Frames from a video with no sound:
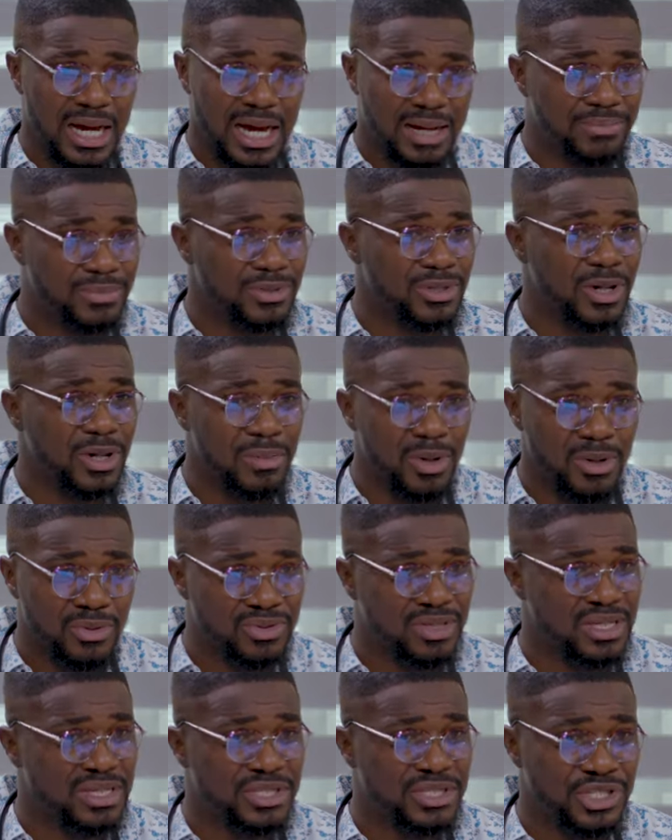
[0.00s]

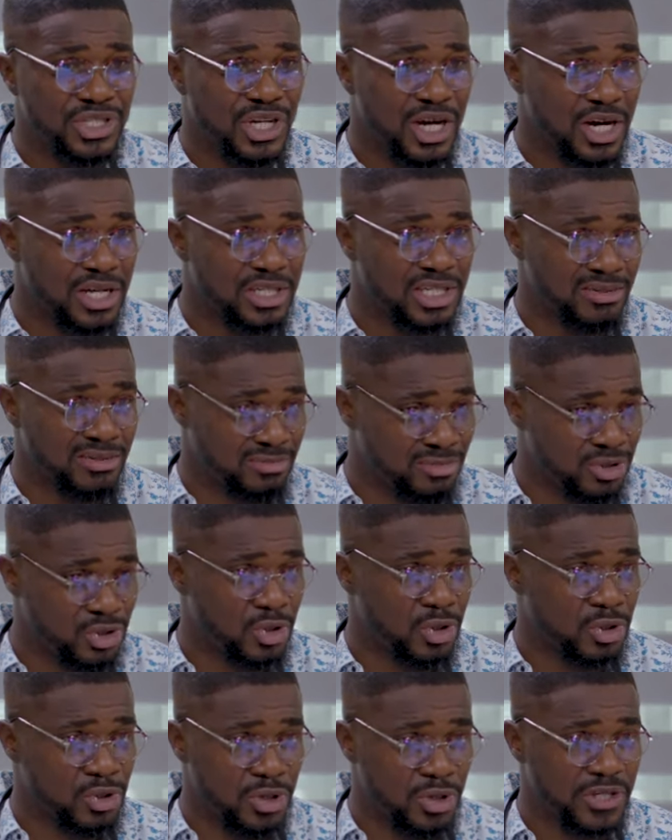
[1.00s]
abnormal discharge, and I'm
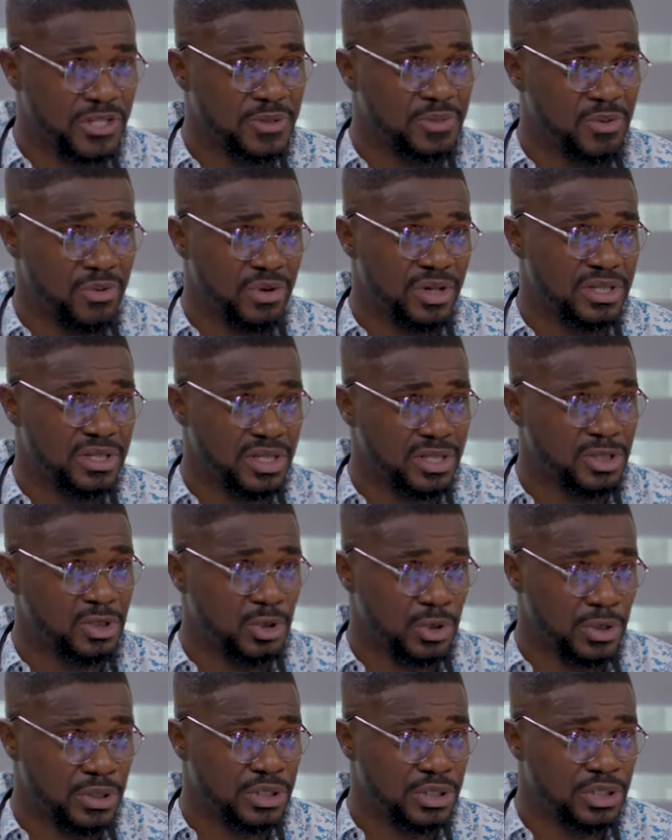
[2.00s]
sure you're experiencing
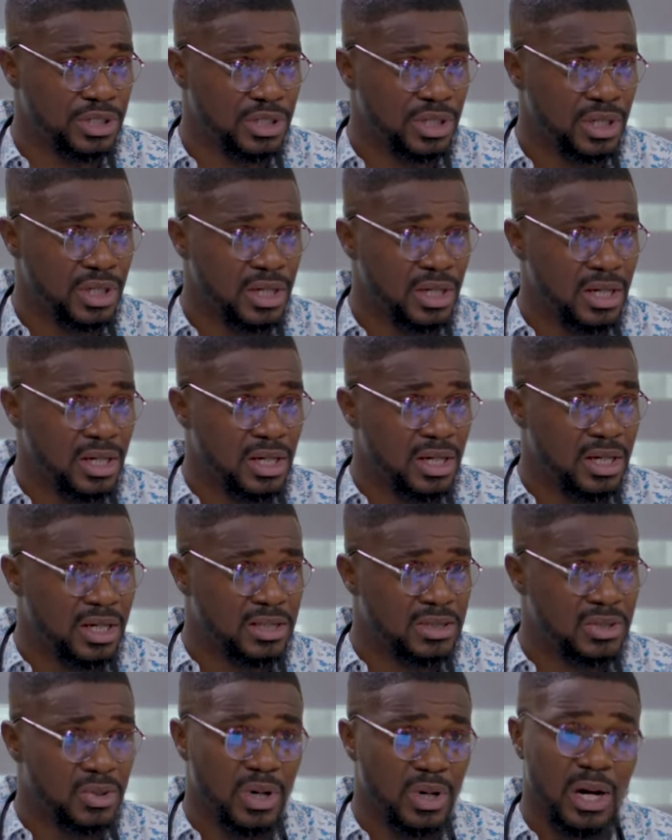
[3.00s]
such.
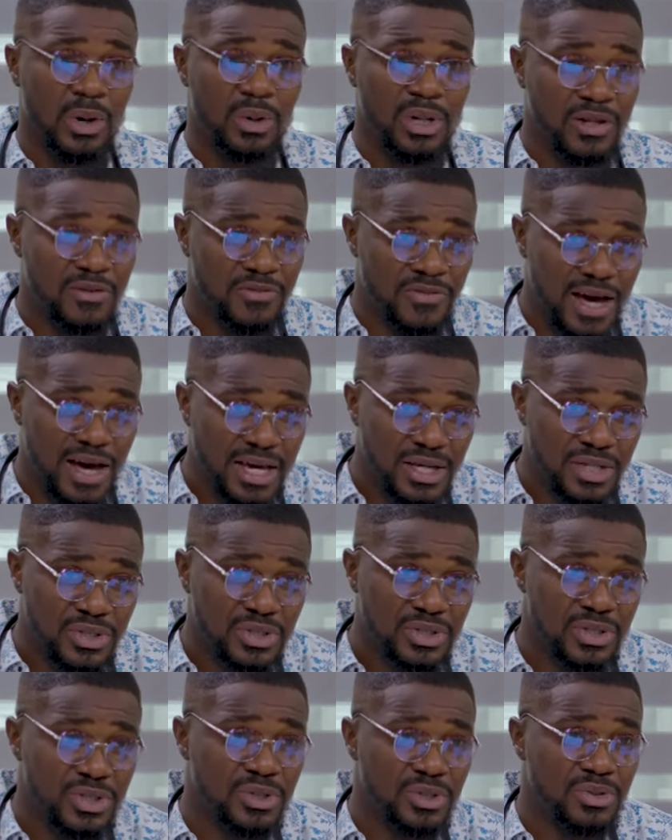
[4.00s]
So I will
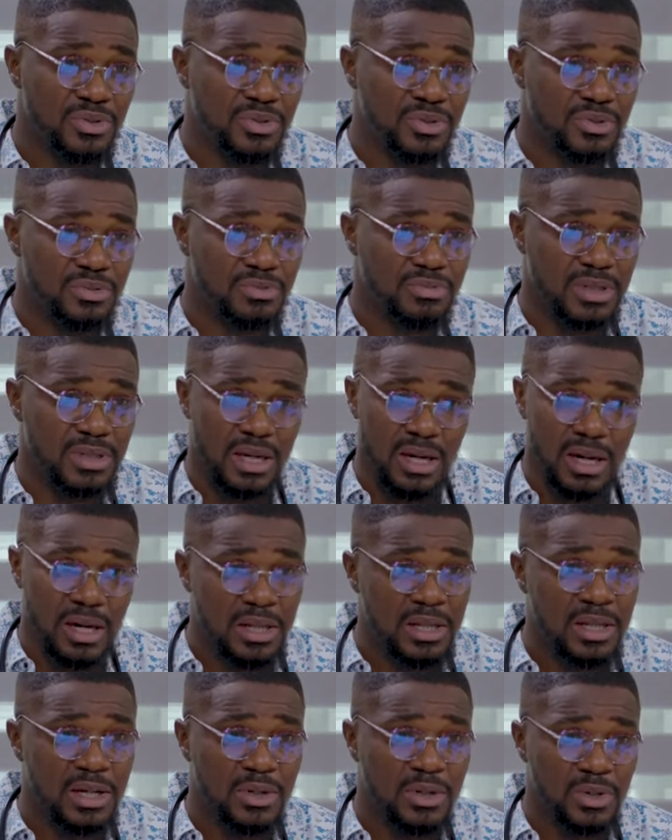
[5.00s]
advise you, the
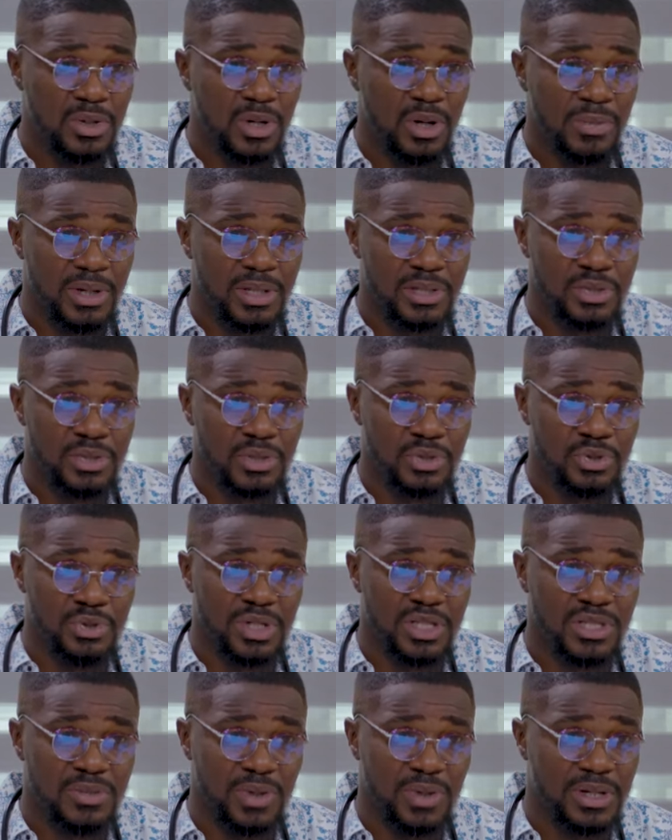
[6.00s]
earlier you commence your
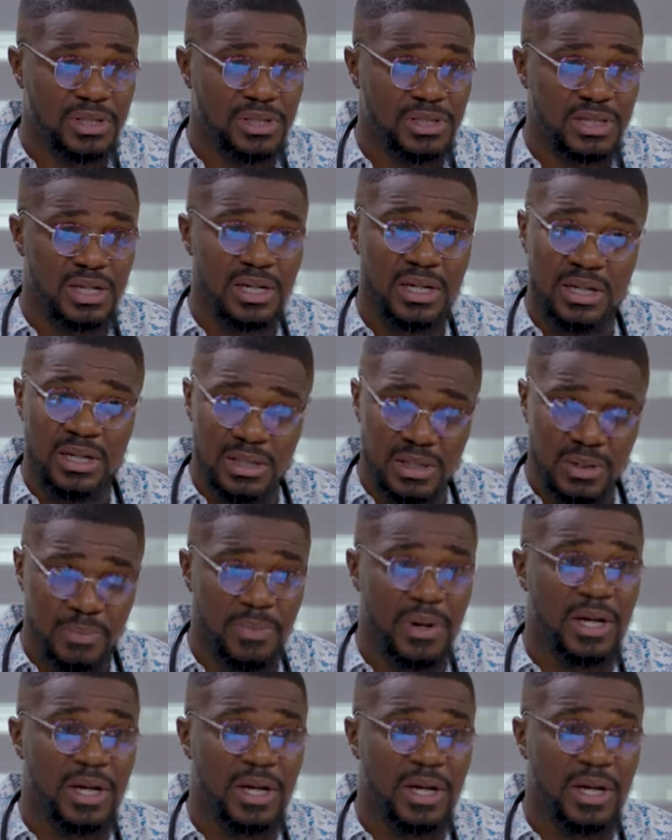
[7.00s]
treatment, the